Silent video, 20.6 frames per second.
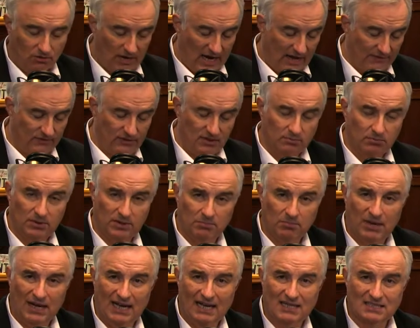crafted, but
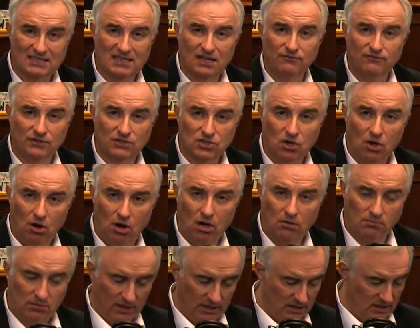by itself it's
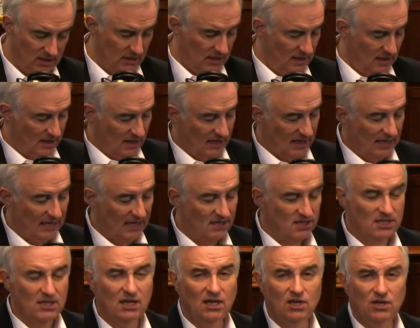harmless
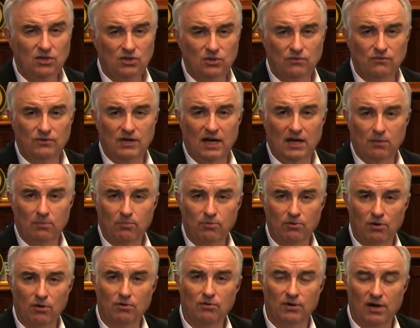unless you've got a
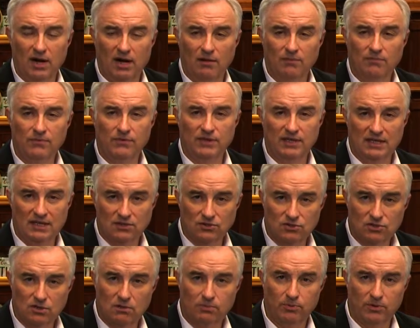program, the
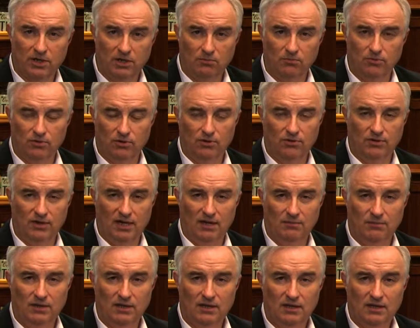interpreting
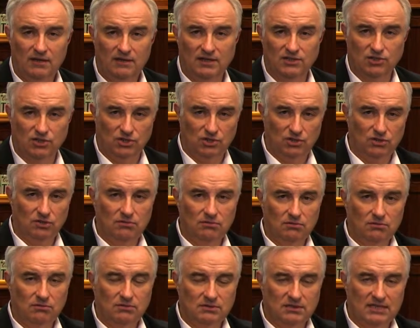program, that's going to
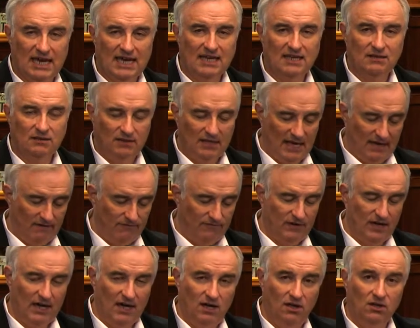take that
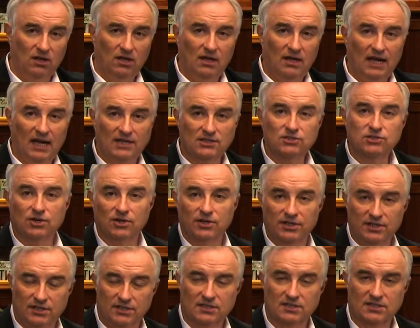file and turn
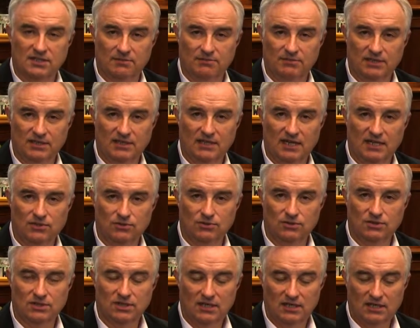it into something
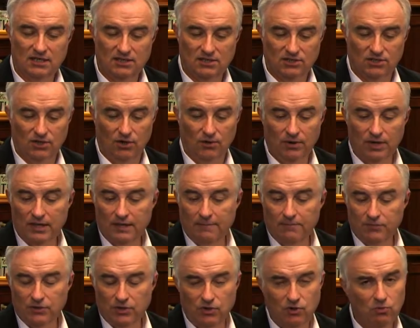dangerous. So
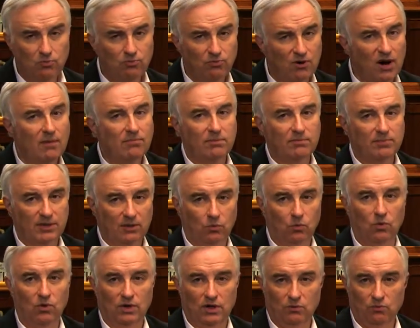you probably
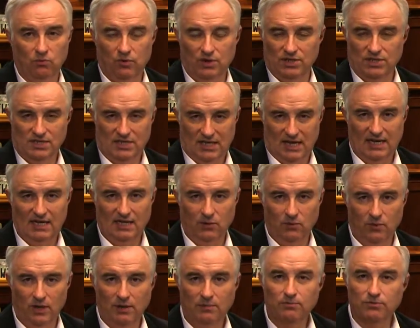weren't at risk
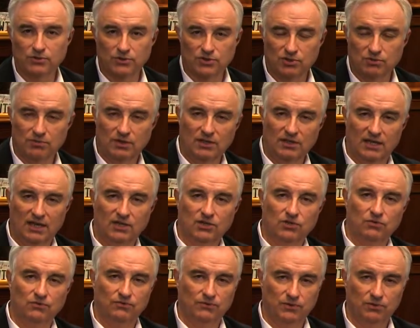anyway, presuming that
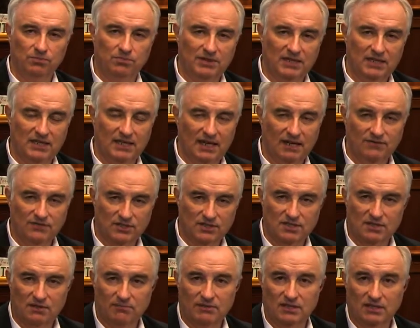you view PDFs in
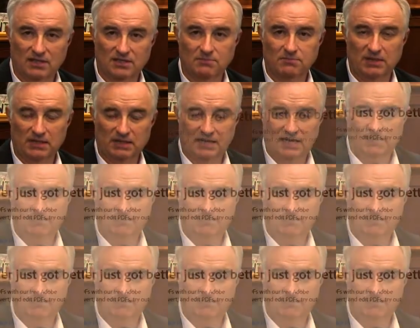something that's been